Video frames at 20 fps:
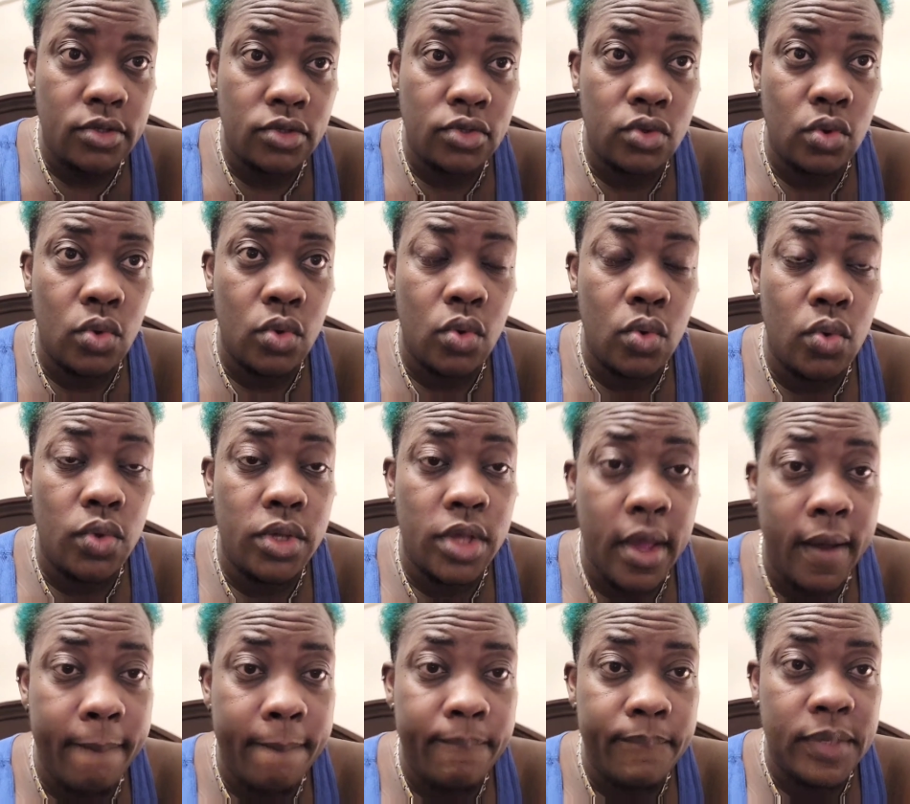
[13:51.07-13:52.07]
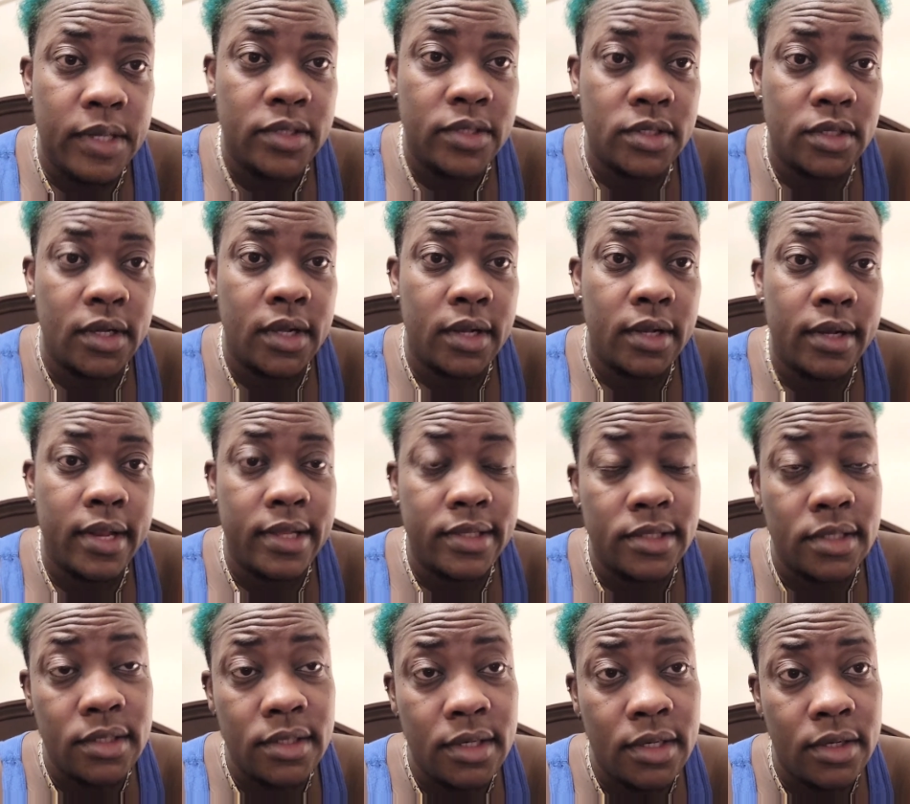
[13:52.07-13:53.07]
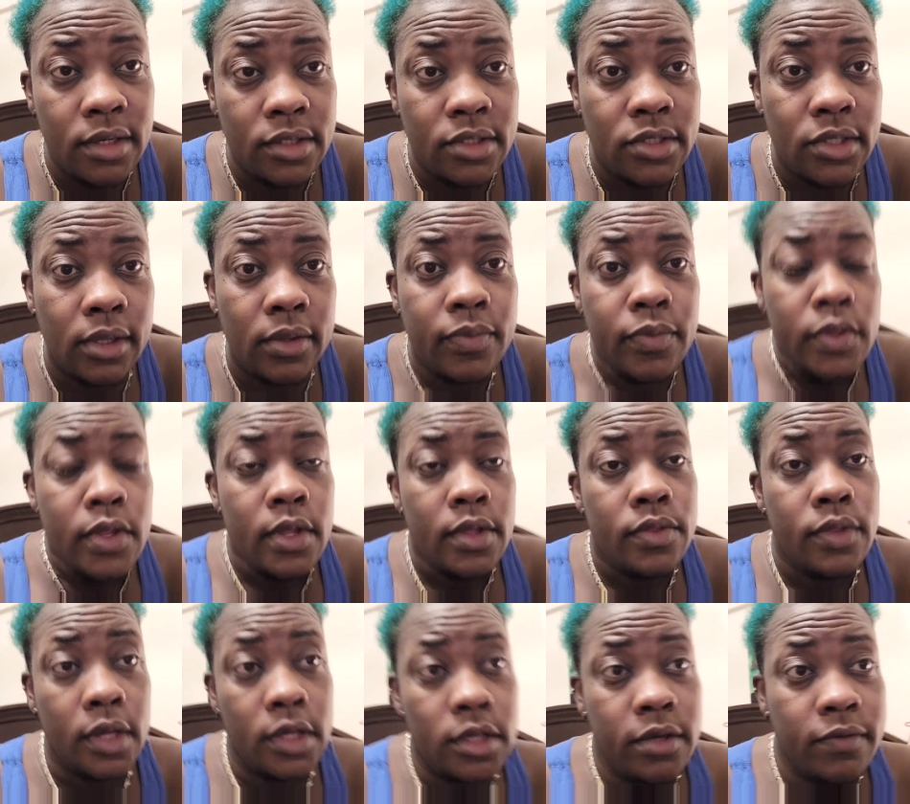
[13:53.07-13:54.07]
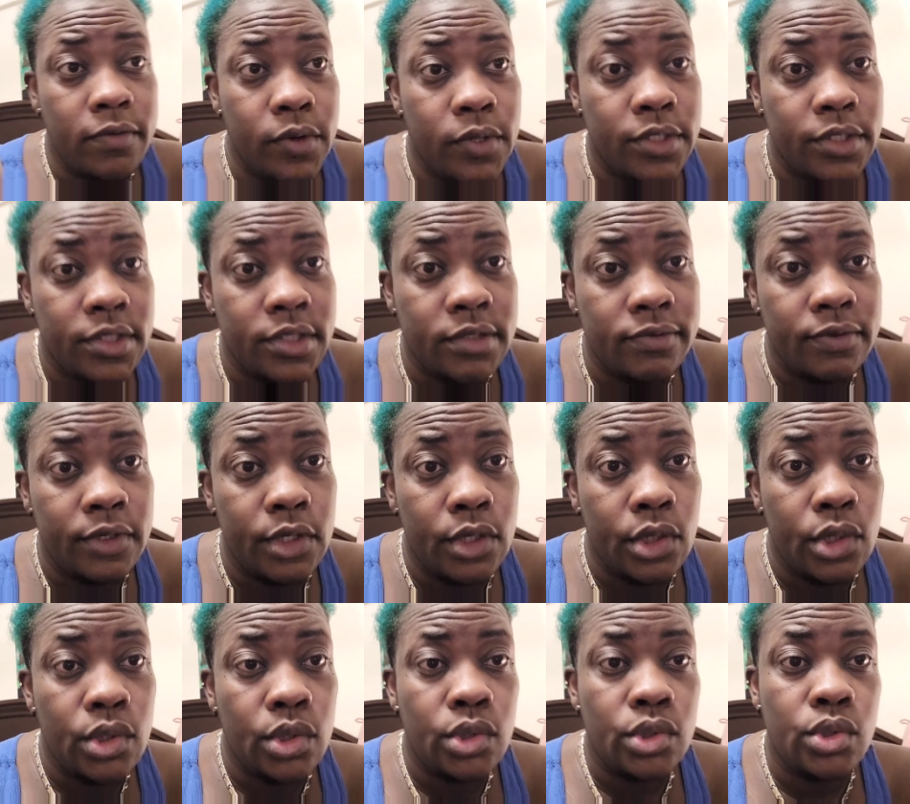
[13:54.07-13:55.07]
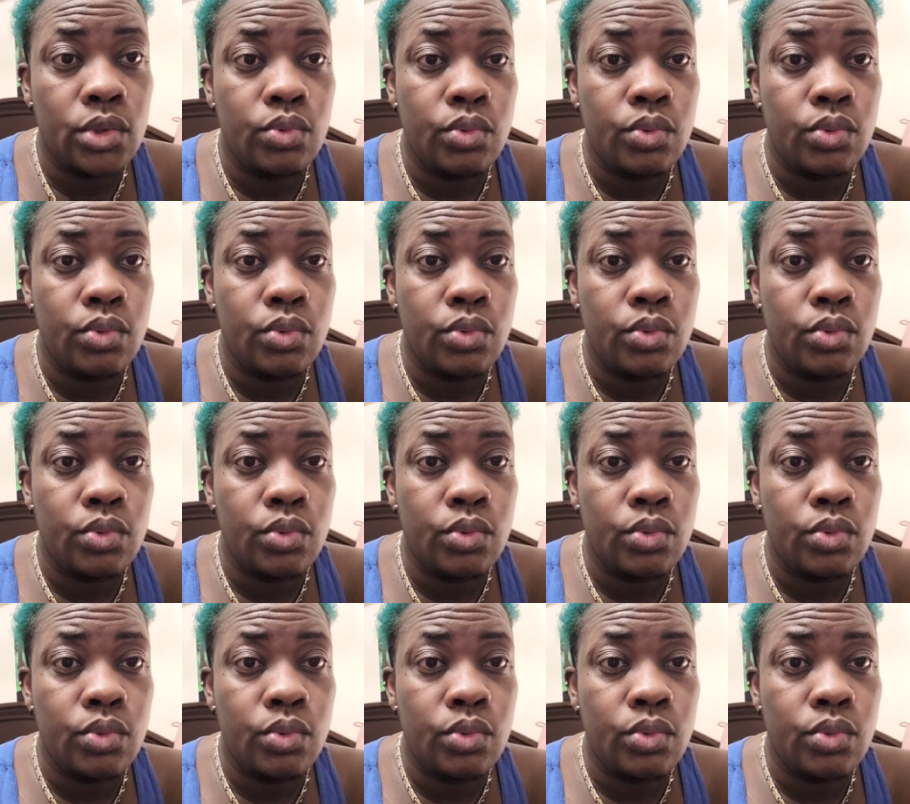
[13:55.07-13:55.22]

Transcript: So yeah, basically that's it in a nutshell. Thank you for watching this video.